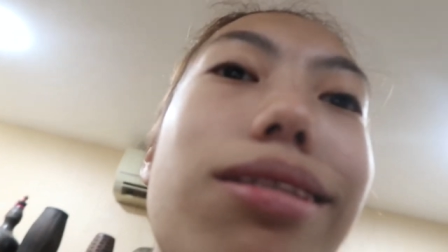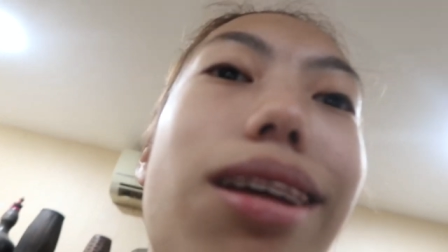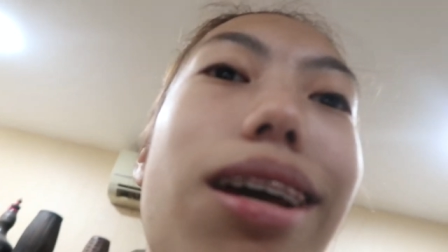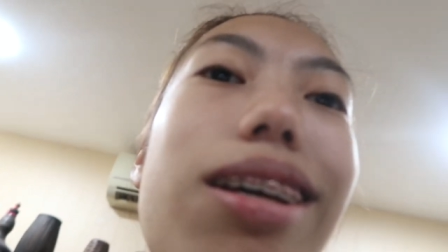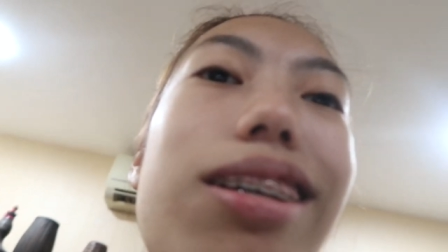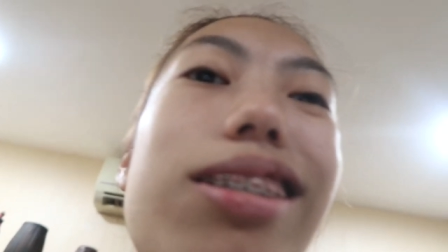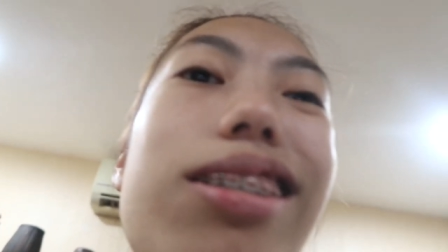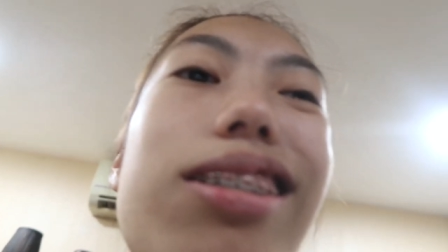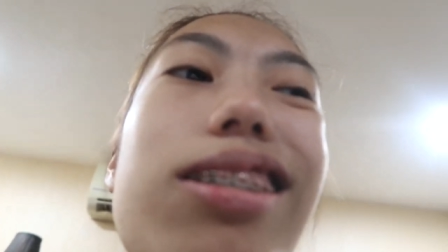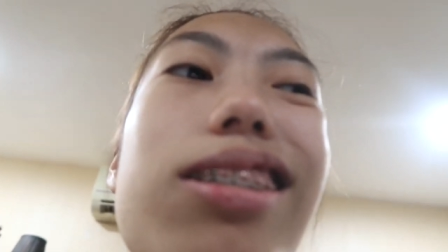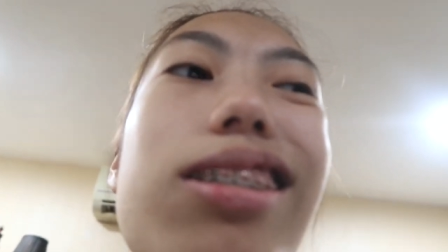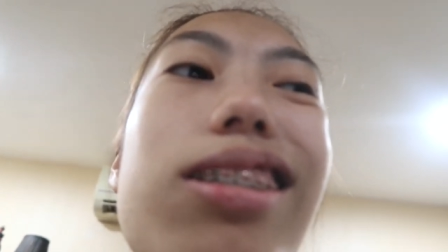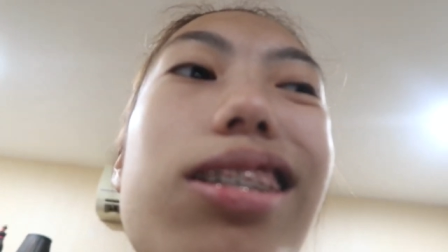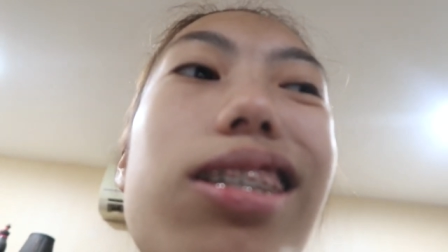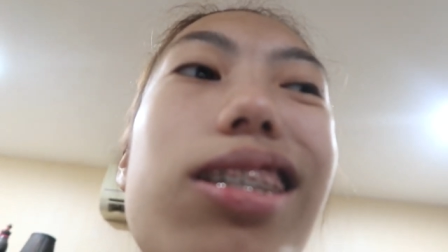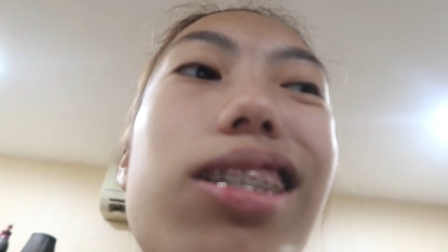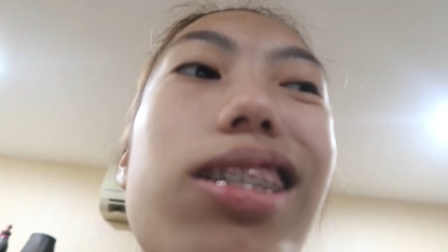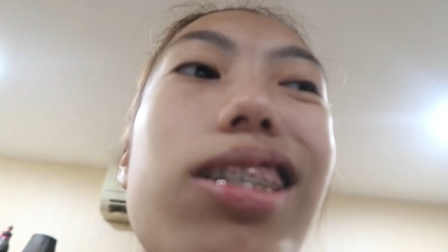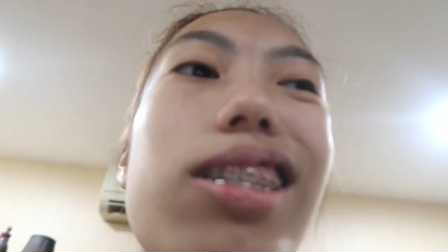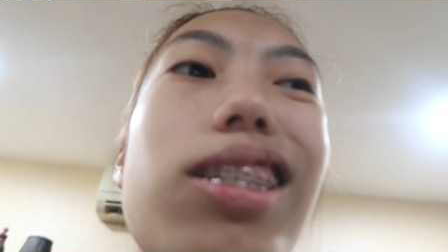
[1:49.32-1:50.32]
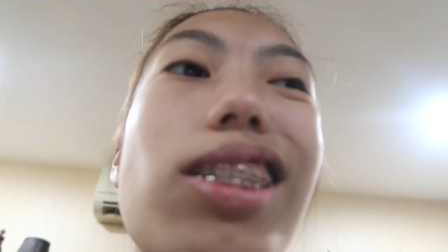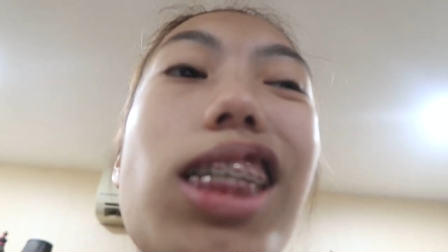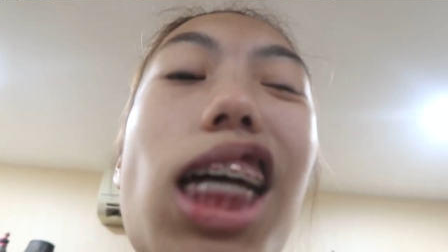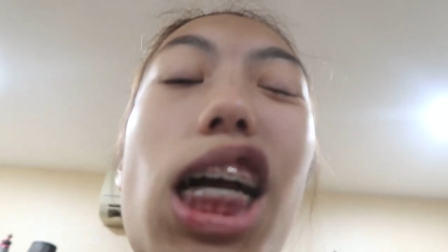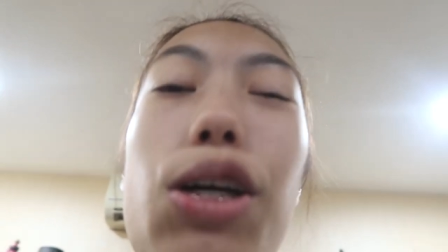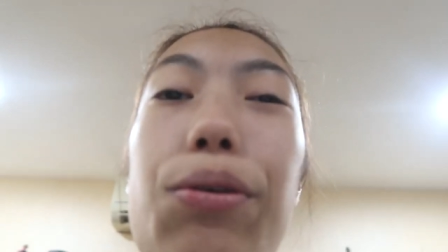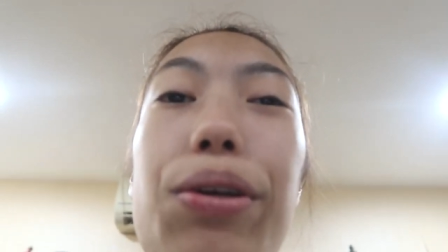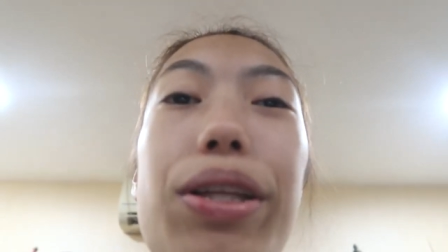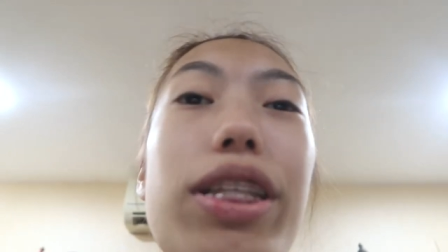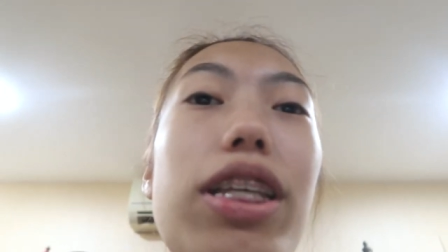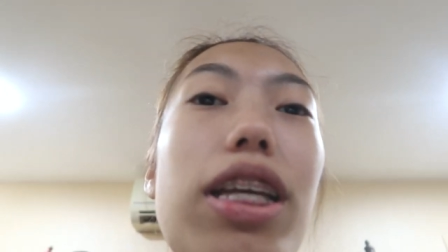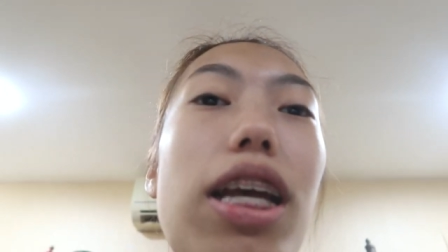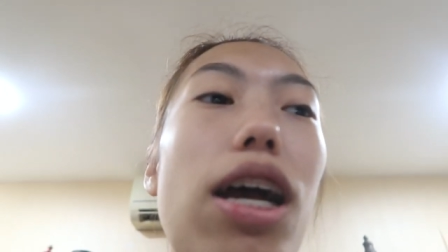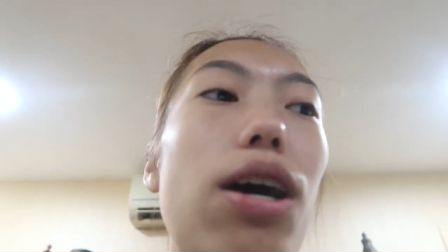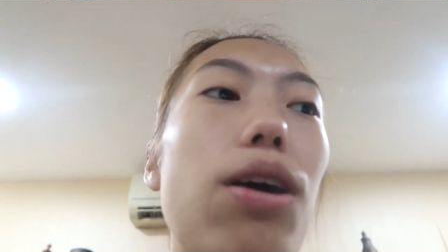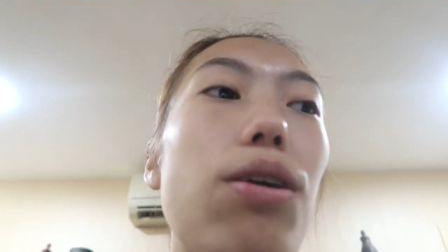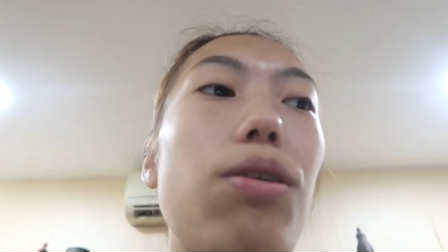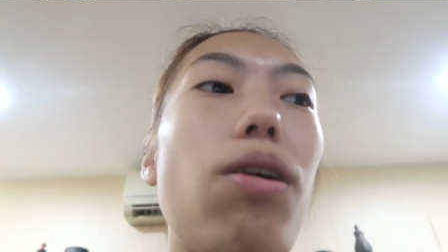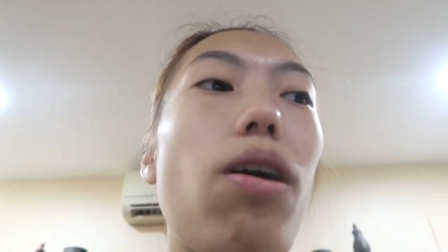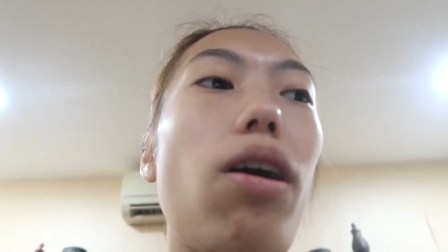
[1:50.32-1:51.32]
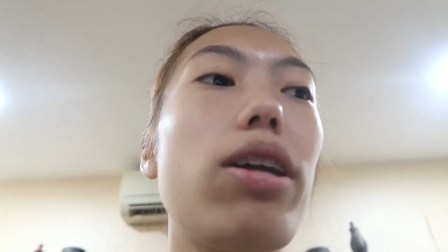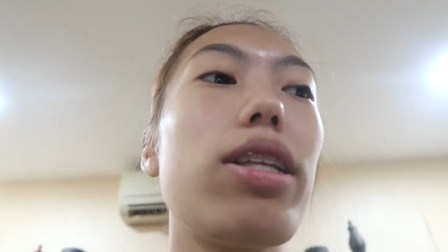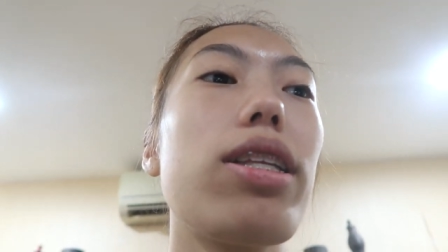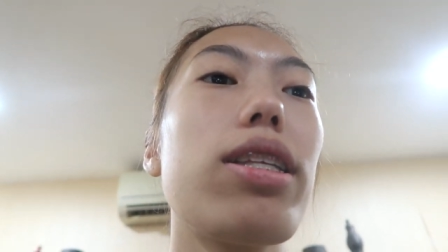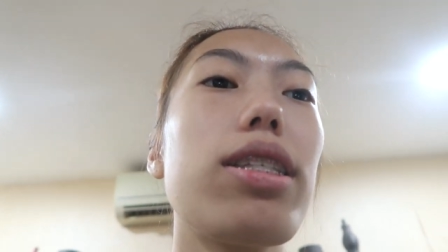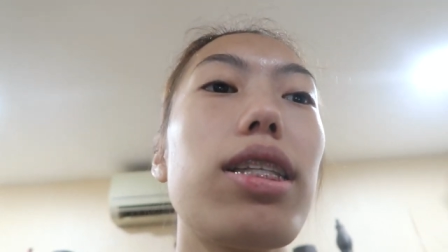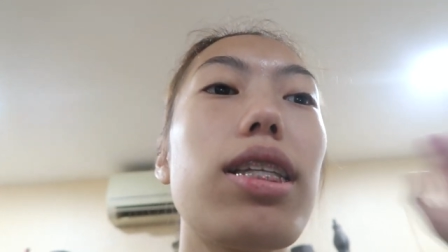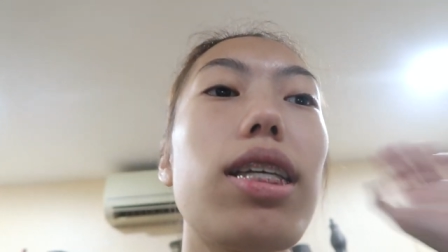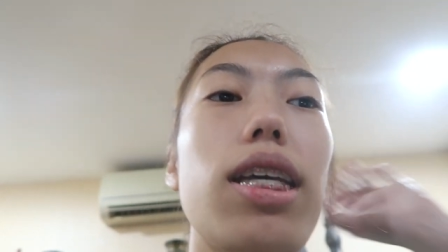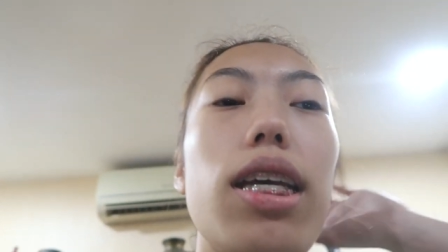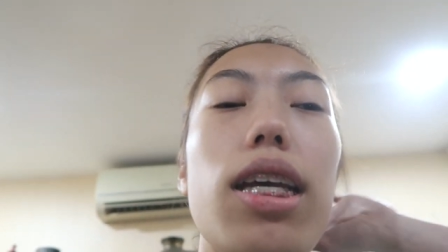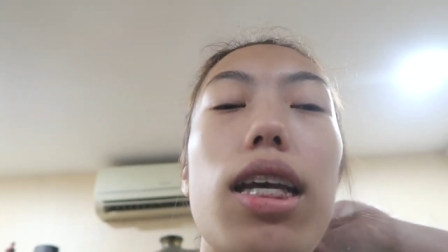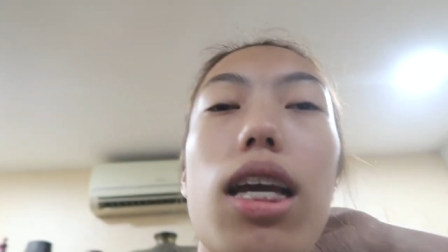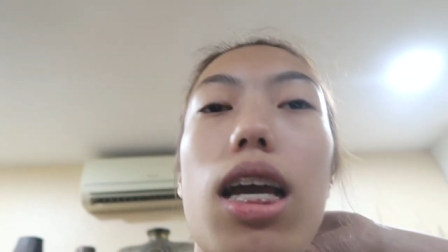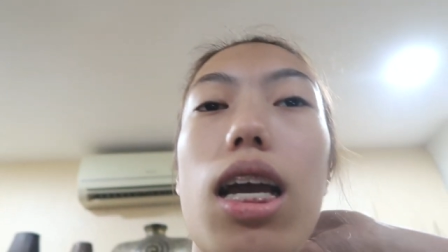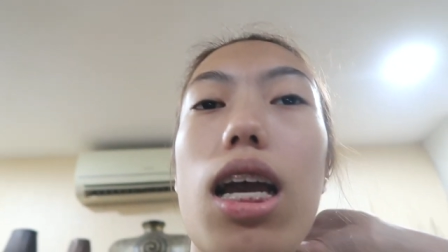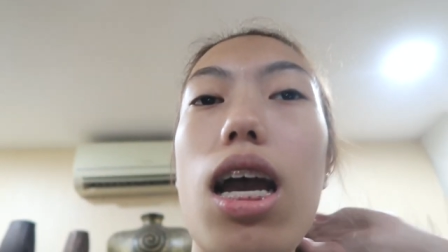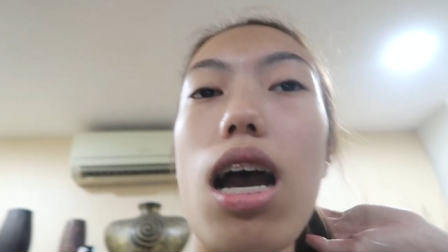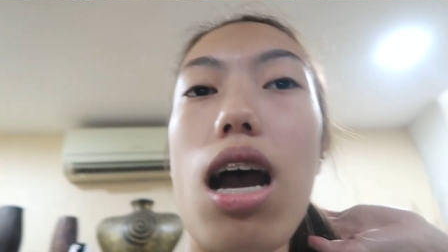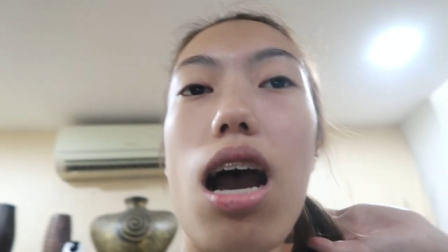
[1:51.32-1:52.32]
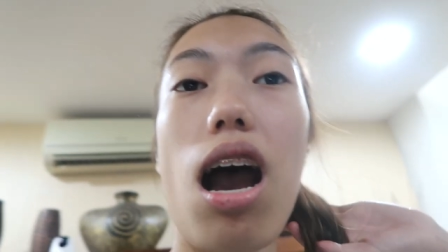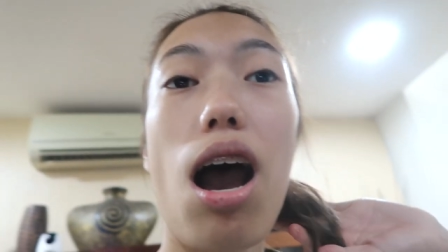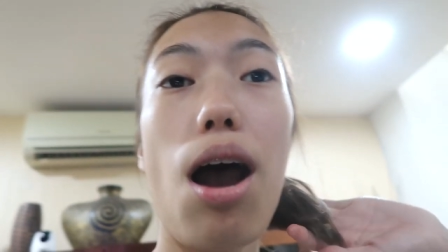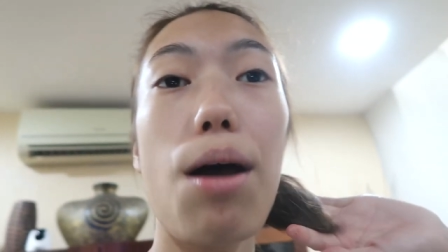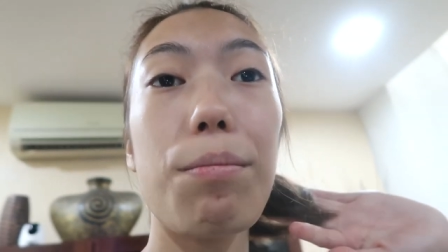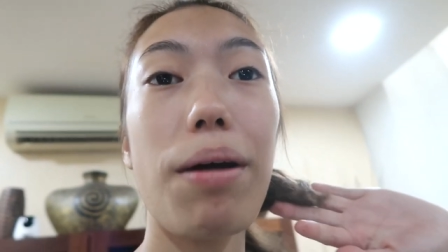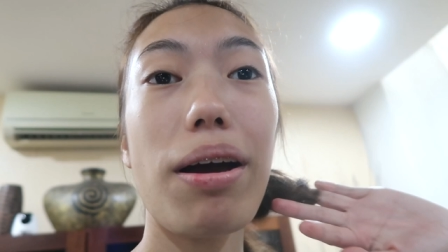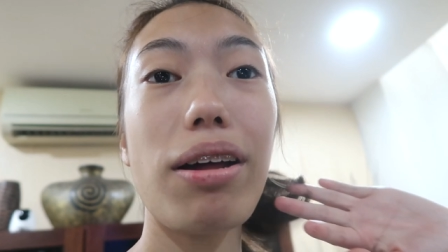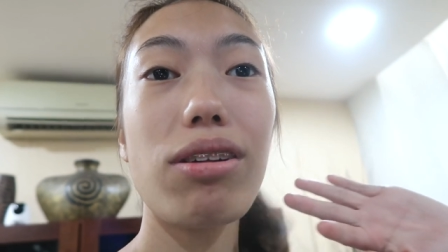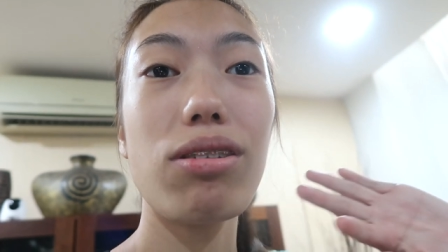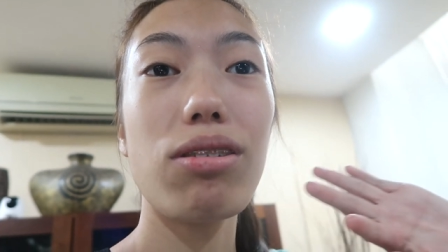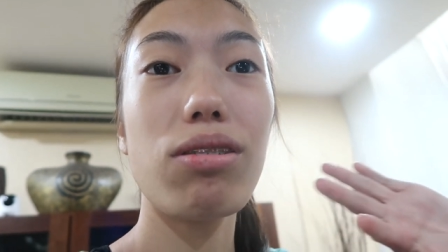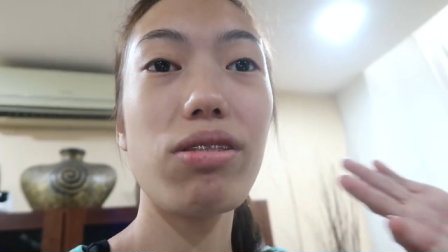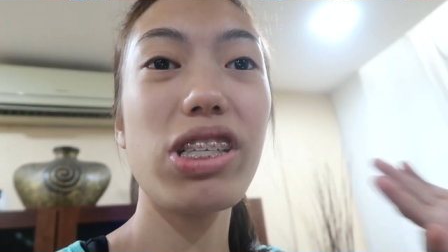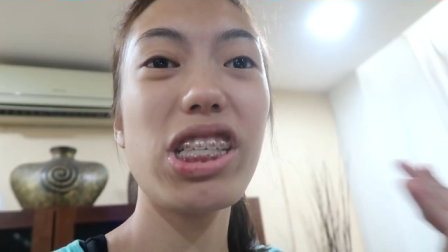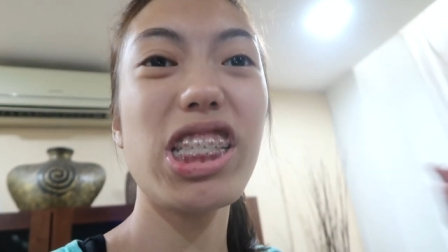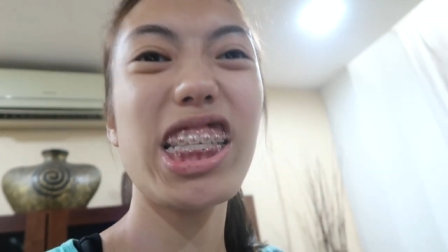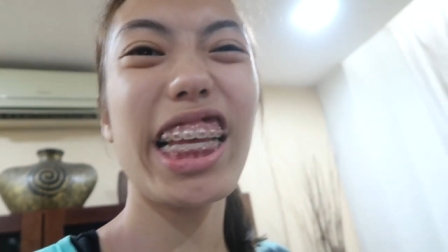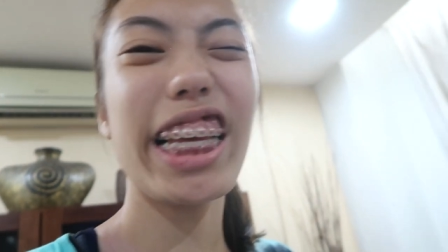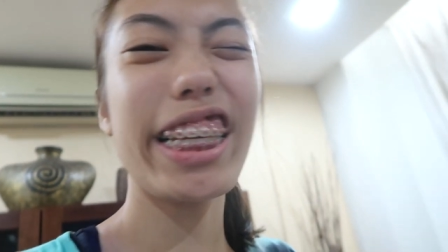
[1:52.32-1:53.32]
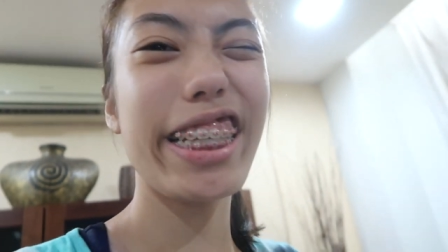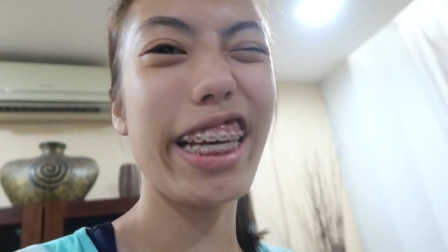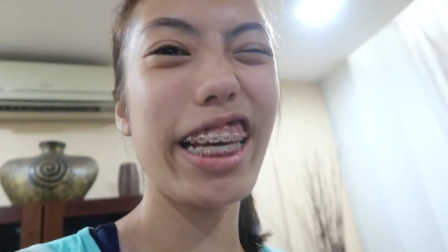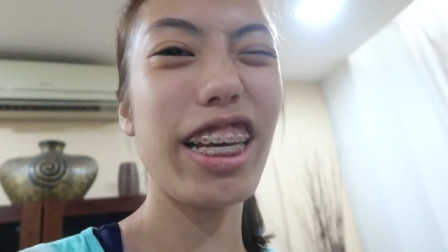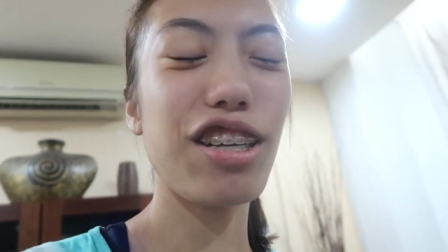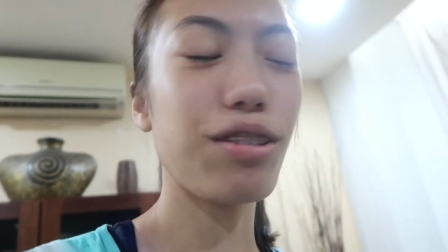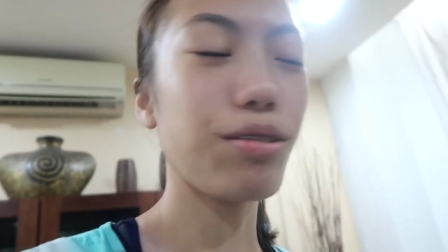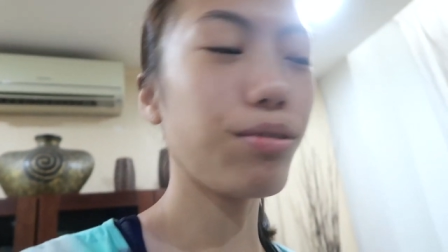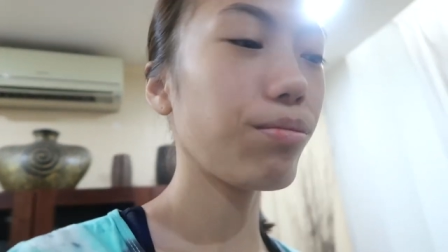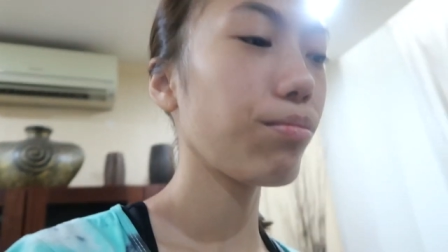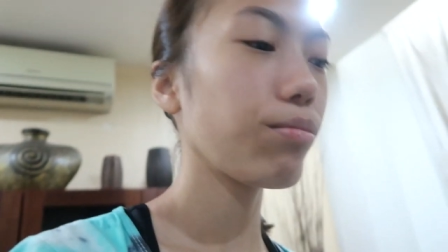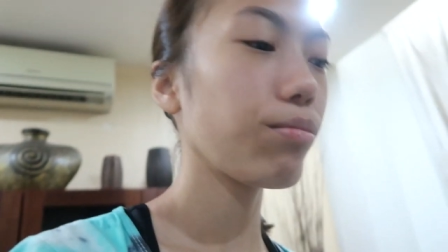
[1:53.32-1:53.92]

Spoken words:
like char kway teow, honestly. I don't know, it's like ew.